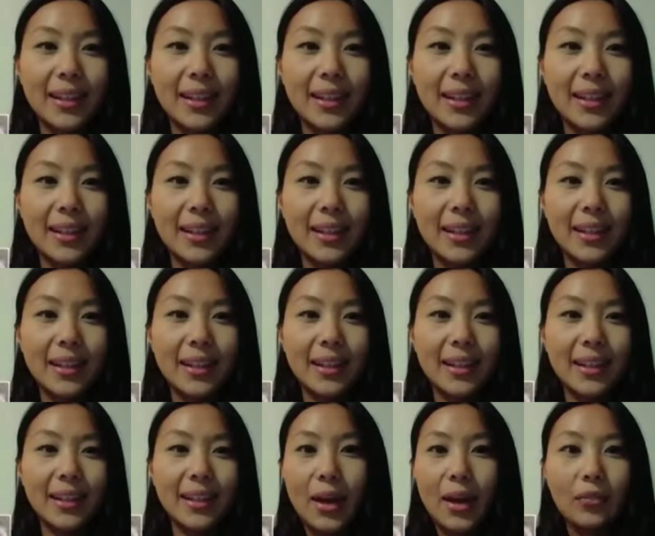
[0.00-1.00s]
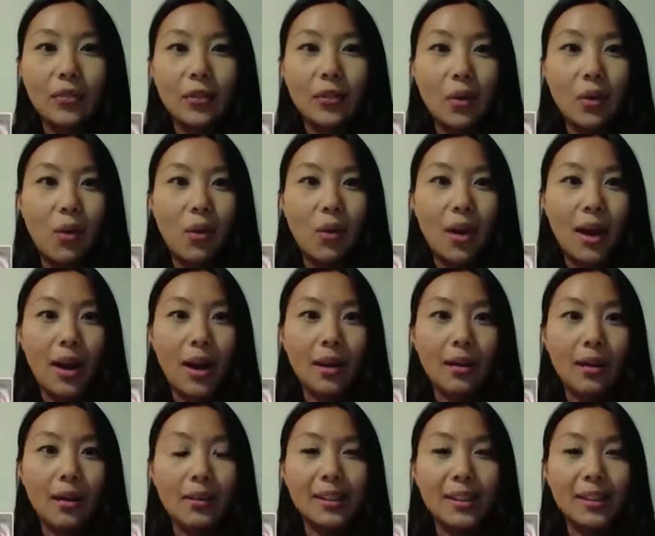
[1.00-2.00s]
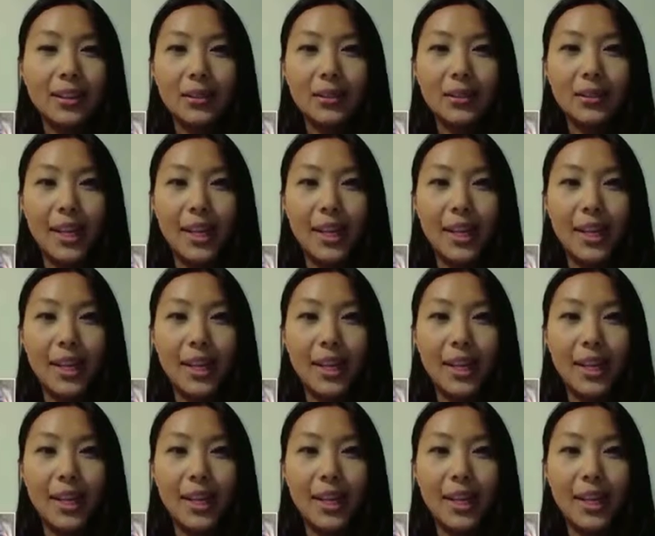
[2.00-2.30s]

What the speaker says: serious. It can be really funny because